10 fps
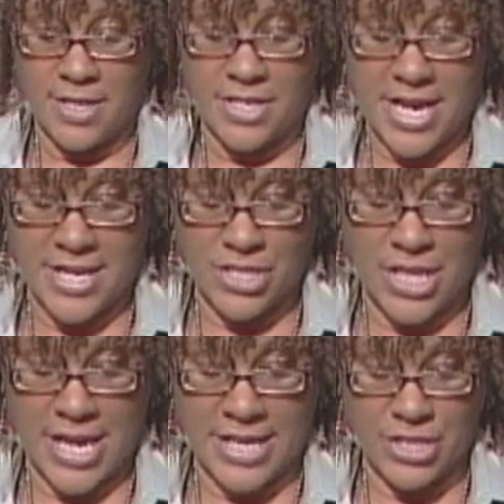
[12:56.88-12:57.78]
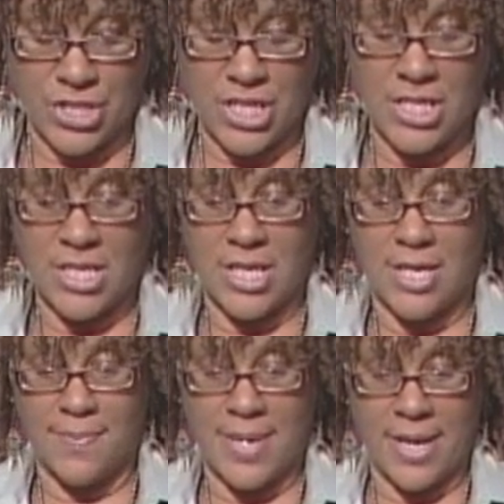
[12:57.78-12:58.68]
dash
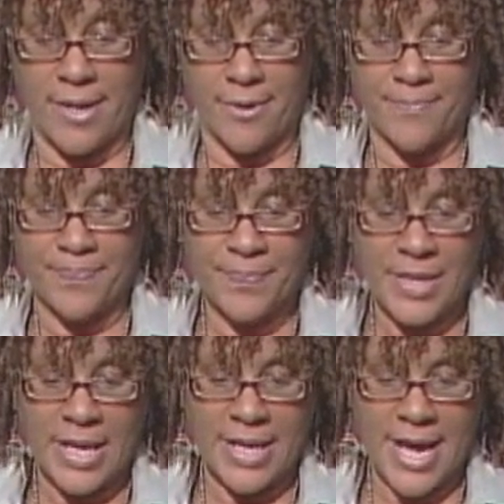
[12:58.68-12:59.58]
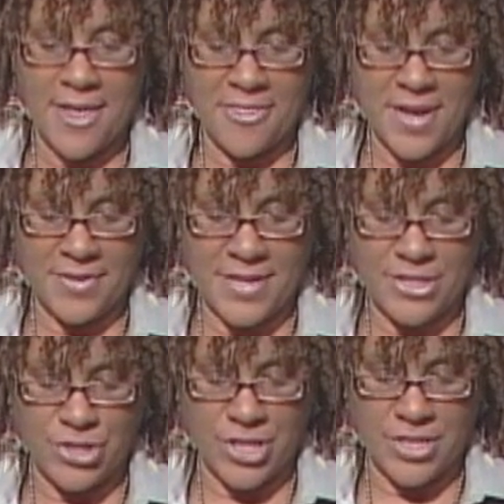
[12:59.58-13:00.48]
HTML. And I think
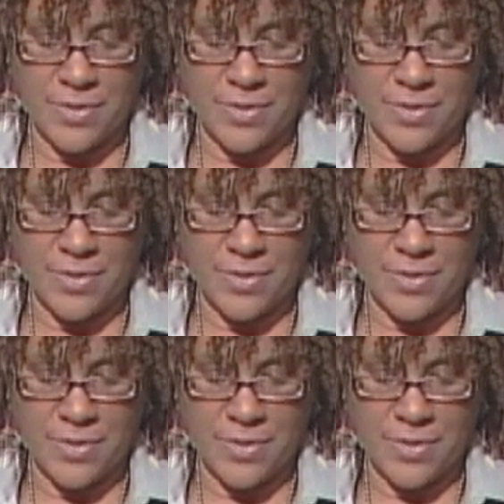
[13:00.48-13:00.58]
that's just